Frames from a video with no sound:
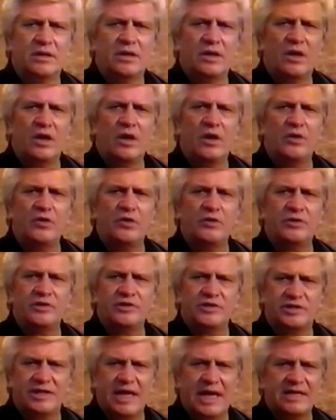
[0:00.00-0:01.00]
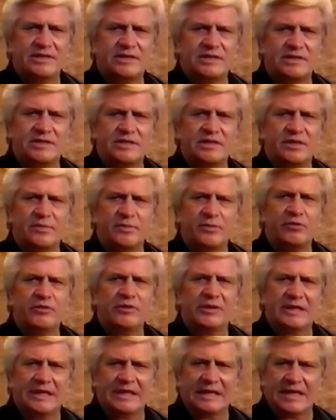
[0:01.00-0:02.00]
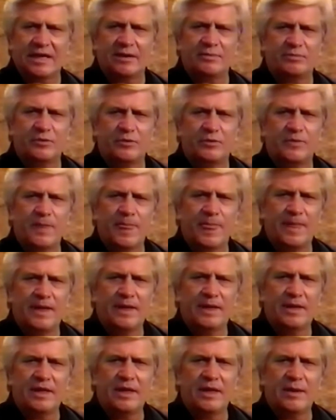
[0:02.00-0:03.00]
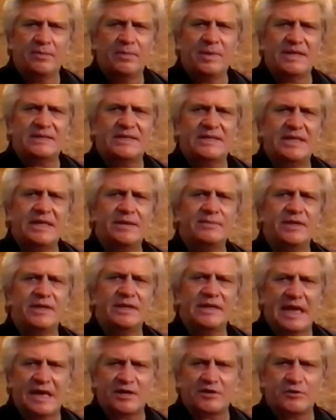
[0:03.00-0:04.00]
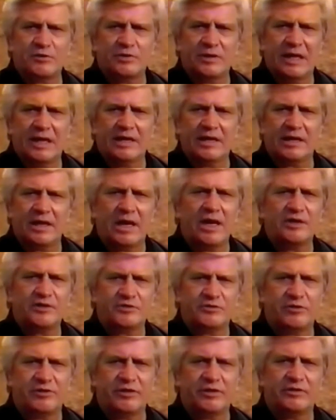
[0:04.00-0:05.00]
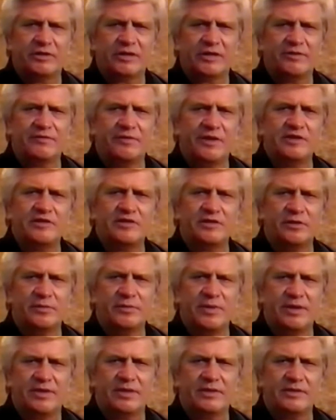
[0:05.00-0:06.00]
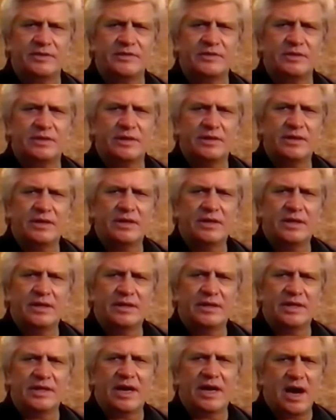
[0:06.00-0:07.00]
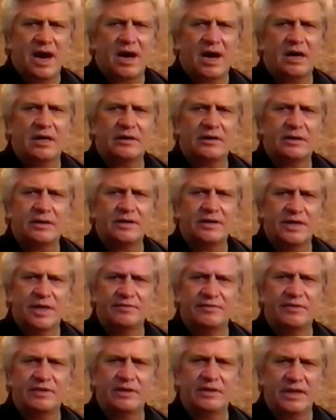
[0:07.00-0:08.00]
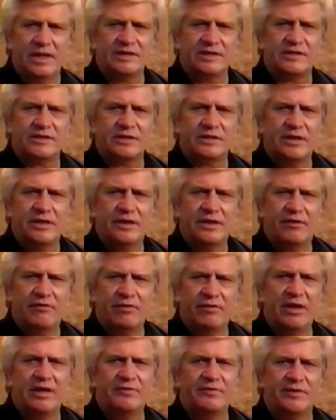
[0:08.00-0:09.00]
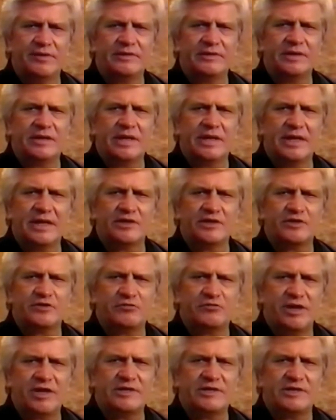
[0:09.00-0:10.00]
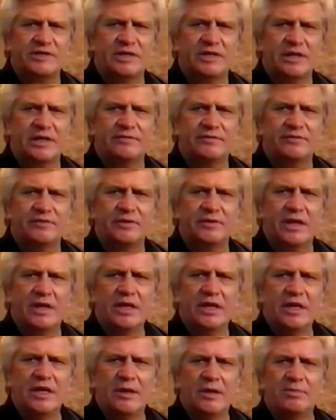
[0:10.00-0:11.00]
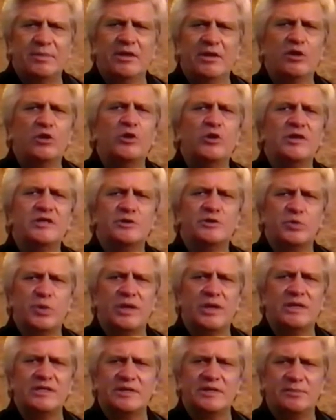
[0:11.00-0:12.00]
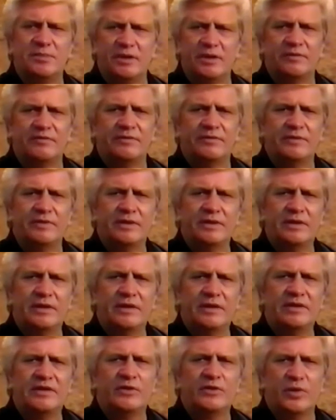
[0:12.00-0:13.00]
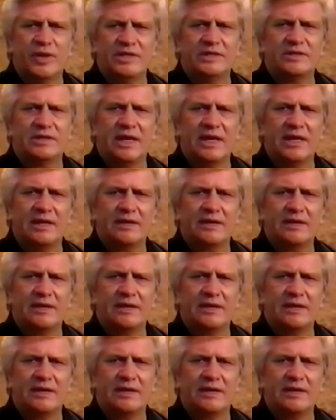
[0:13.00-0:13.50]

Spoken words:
Although the stances in American Kenpo may seem unnatural and contrary to conventional methods, they are, nevertheless, relevant against strikes delivered below as well as above the waistline.